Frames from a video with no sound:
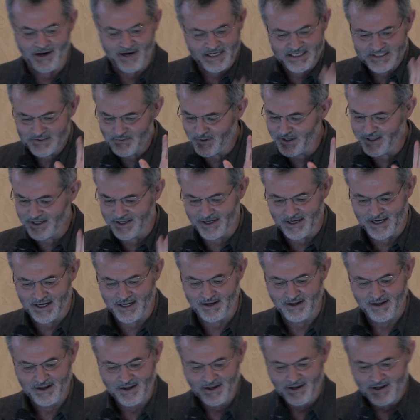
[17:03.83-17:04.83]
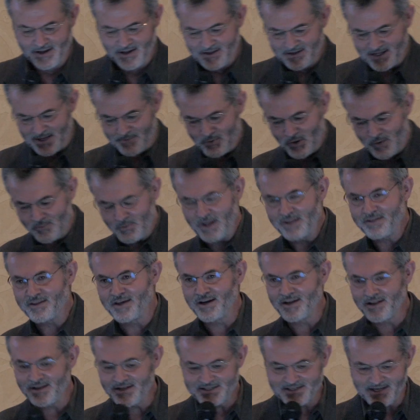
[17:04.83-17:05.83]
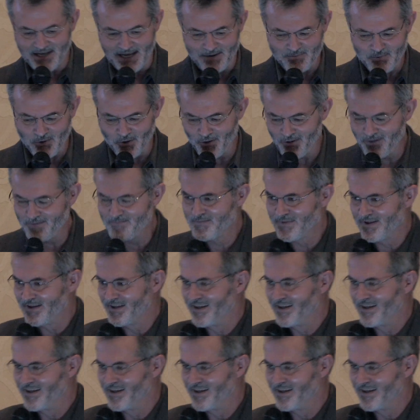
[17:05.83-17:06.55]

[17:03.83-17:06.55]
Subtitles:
I swear to God. They put me at the end of the table.